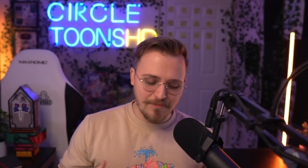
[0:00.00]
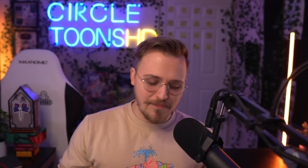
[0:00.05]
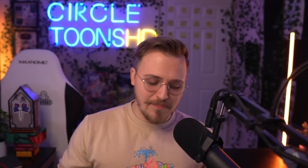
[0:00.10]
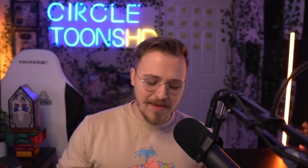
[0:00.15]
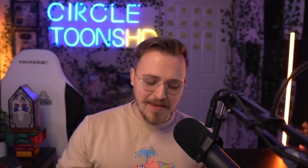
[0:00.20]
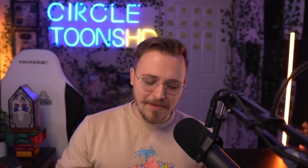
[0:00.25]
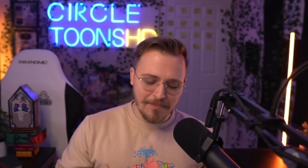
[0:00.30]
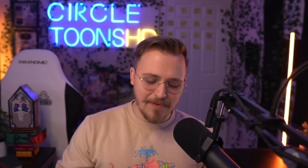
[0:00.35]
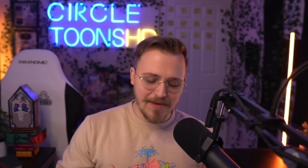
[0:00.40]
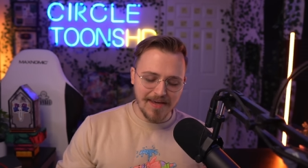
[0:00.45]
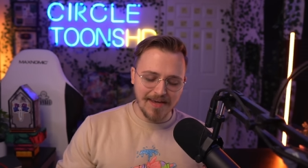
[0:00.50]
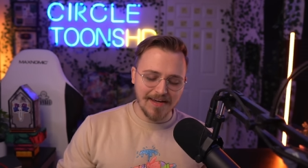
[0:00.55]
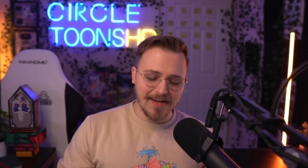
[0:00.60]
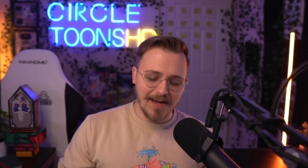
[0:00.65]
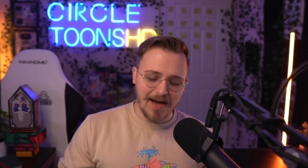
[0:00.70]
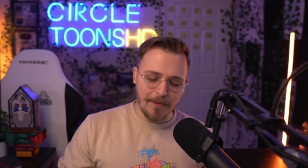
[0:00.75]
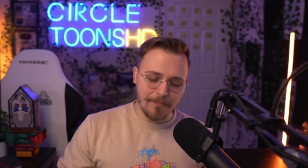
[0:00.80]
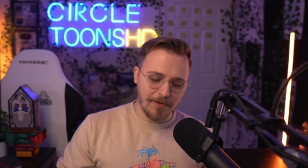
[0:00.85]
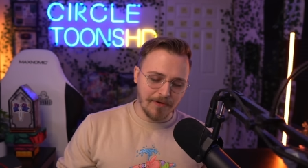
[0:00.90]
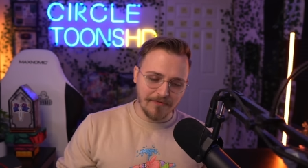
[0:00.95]
me being
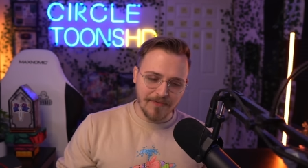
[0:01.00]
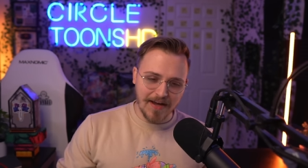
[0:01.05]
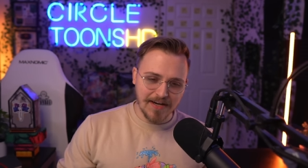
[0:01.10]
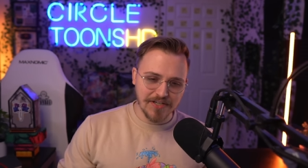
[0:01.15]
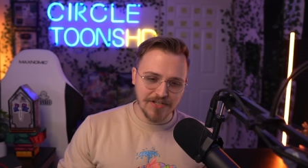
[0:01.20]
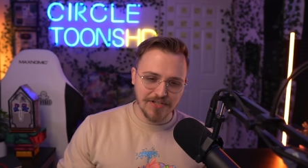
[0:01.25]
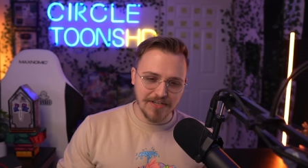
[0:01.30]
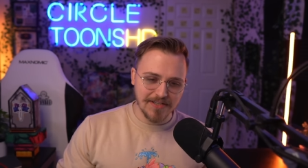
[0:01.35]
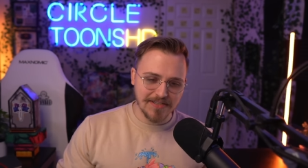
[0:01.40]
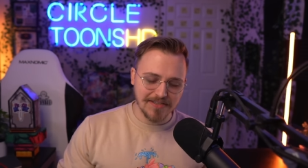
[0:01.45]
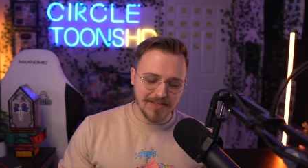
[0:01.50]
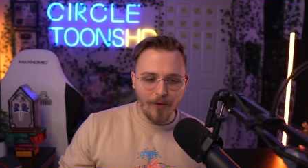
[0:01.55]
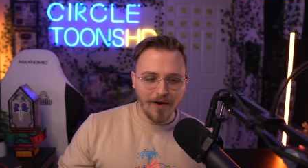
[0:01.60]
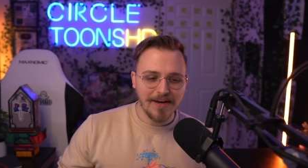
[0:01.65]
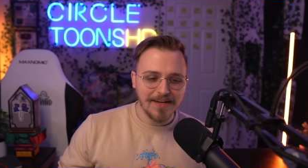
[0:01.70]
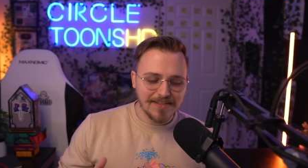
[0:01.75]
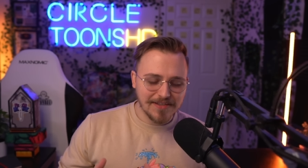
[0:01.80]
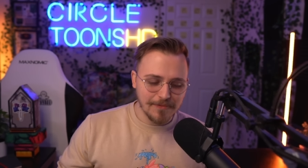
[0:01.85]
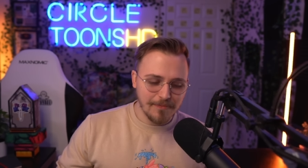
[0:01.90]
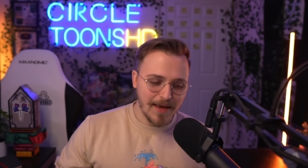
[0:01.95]
a perfectionist
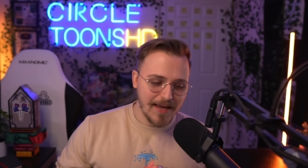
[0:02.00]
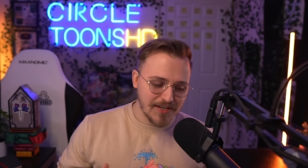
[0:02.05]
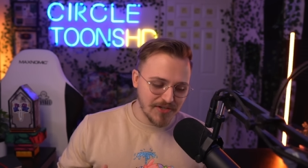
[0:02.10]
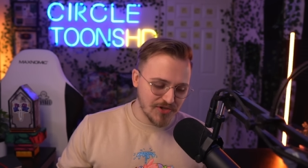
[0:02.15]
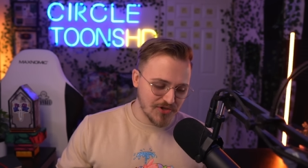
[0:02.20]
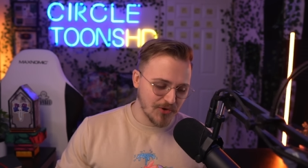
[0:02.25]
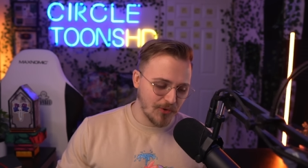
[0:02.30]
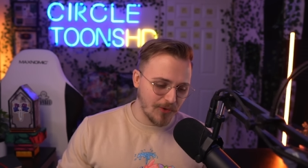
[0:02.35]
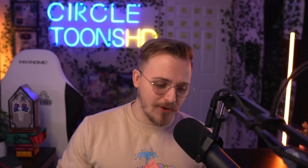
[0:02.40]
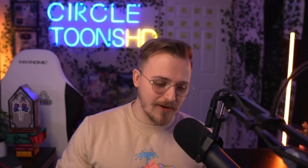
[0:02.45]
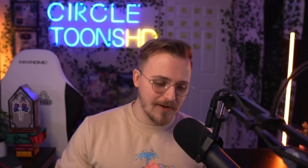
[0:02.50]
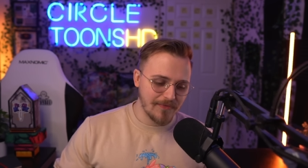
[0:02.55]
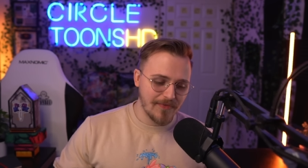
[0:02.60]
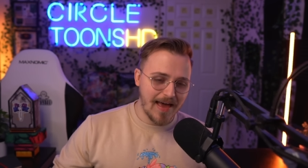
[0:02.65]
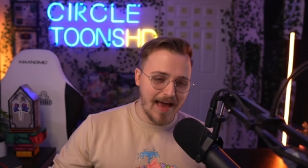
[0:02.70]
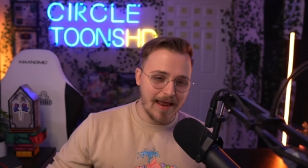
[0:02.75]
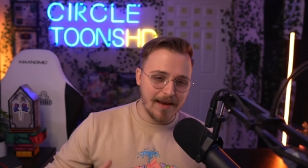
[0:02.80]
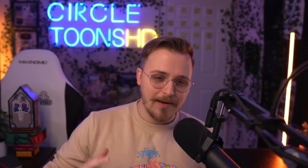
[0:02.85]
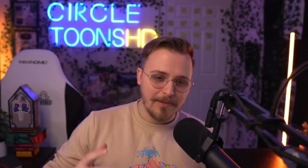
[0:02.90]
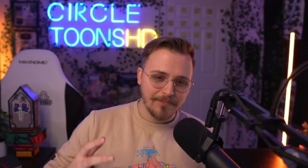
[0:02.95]
wanted to make sure
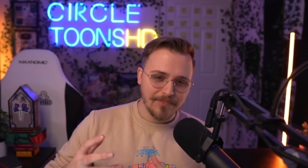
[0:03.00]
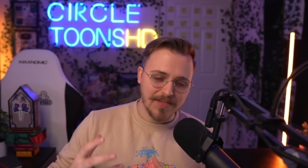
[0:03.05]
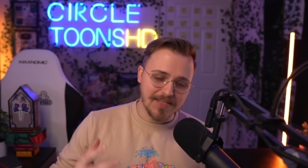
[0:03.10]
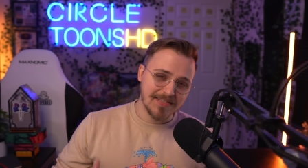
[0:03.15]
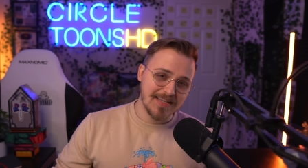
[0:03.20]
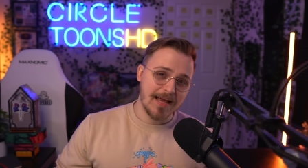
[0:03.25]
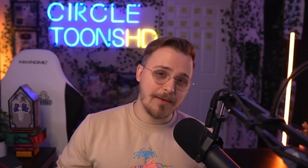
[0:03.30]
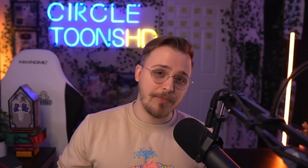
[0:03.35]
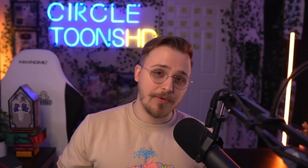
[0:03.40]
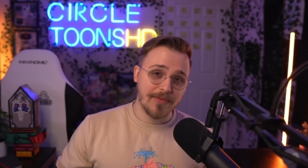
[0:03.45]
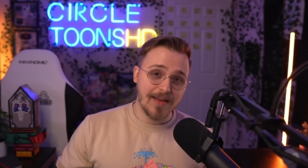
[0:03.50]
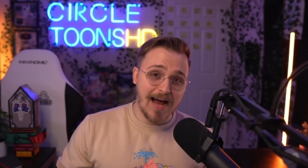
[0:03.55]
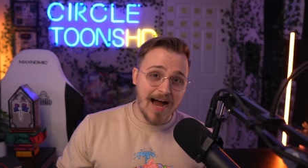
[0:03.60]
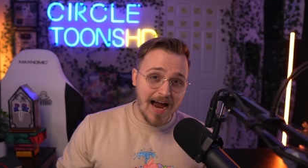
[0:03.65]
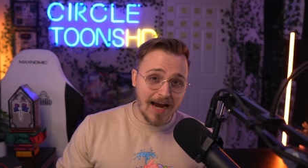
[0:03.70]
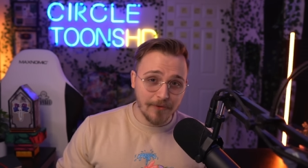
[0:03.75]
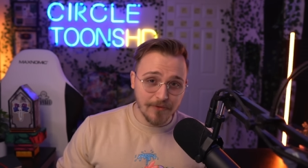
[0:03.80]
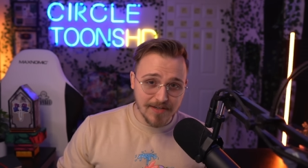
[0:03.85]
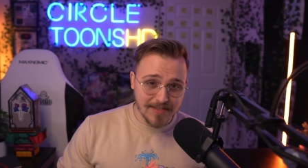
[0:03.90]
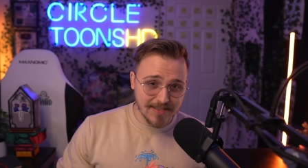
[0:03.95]
that the sample that
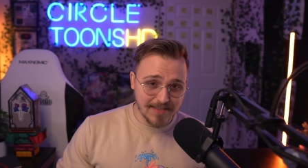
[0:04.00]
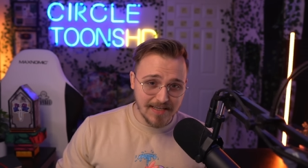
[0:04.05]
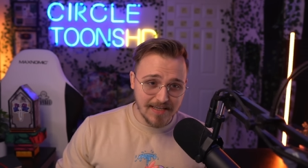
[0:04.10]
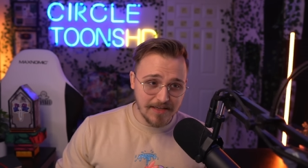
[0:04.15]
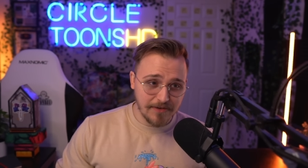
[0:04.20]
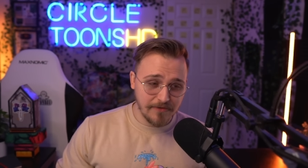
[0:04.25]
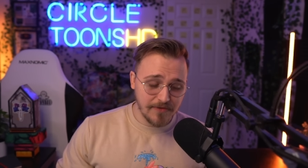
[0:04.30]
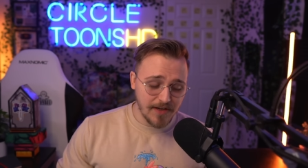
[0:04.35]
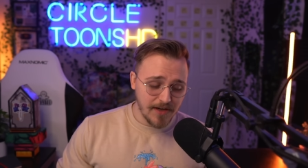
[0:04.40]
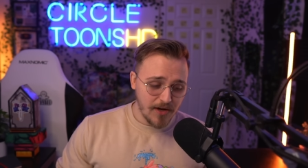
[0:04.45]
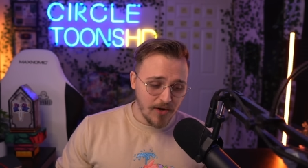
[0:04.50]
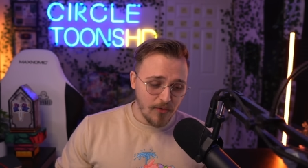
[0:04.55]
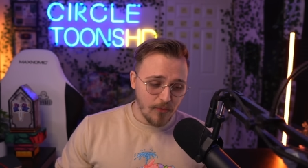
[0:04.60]
I received